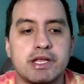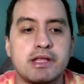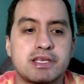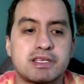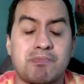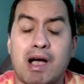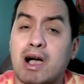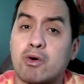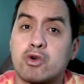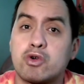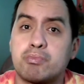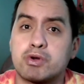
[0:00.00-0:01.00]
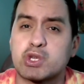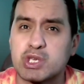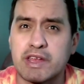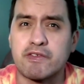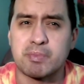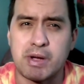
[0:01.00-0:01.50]
this power,
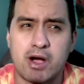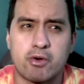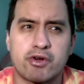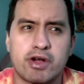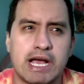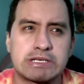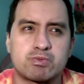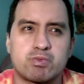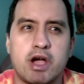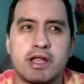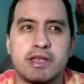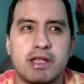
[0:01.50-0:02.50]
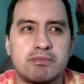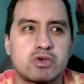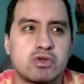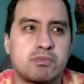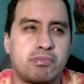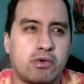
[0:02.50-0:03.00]
perceived power, has rotten them to
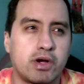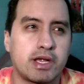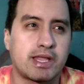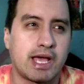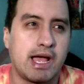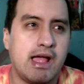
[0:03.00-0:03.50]
the point that